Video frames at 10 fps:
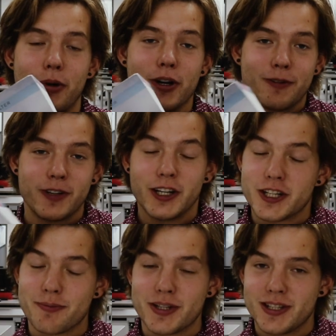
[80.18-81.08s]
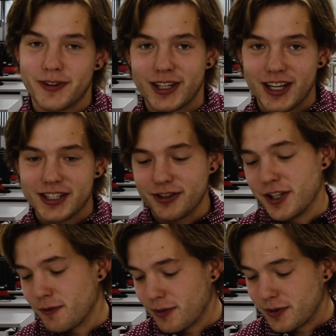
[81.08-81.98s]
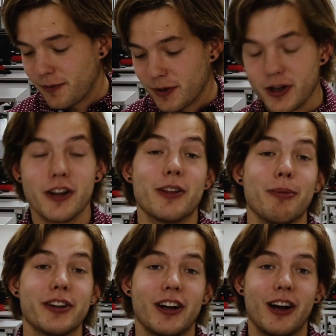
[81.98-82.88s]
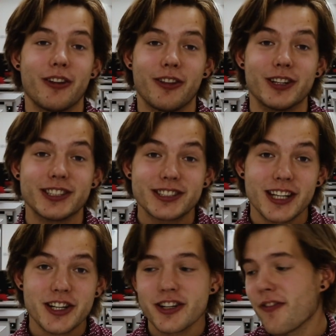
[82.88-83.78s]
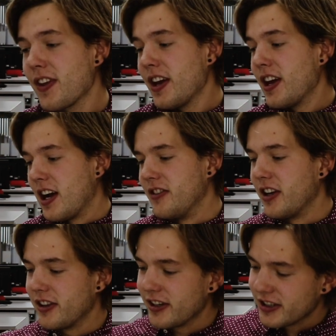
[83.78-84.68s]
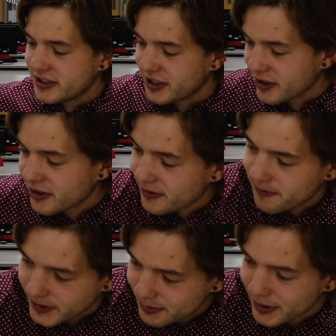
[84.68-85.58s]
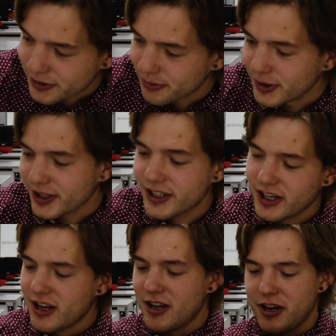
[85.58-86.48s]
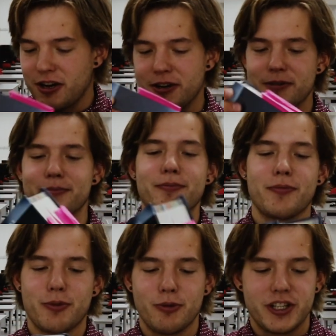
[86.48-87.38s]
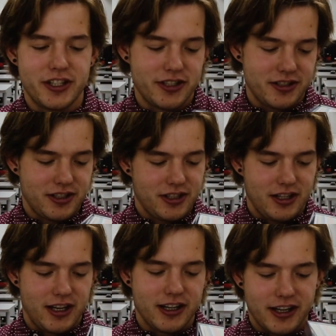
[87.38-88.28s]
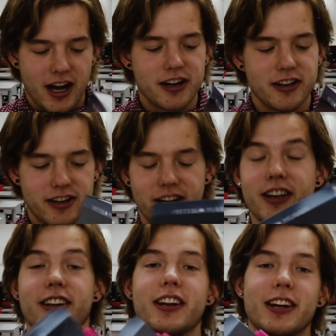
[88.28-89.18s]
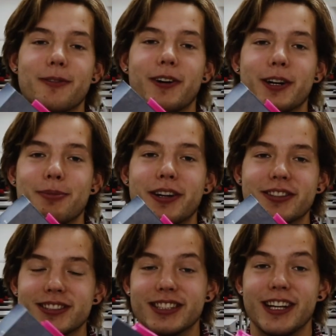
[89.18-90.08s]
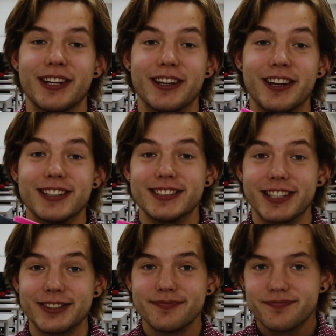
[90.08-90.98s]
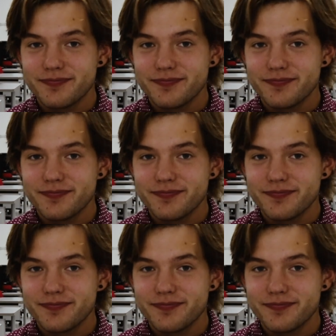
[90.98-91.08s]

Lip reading: book for your specific class, so this was for the mental health nursing section. And then there's your fundamental book, which is in Canada the Canadian Fundamentals in Nursing.